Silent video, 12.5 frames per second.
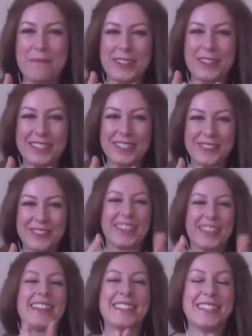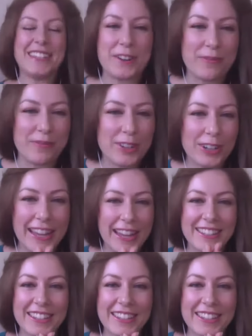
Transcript: much. So, okay,